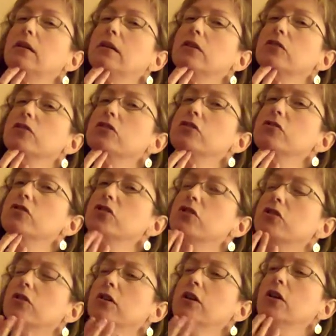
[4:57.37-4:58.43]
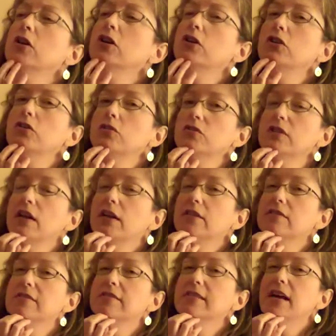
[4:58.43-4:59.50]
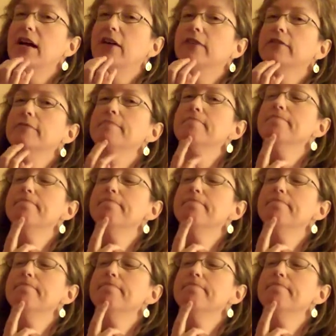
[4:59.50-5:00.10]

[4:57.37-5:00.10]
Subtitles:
know, use that sound.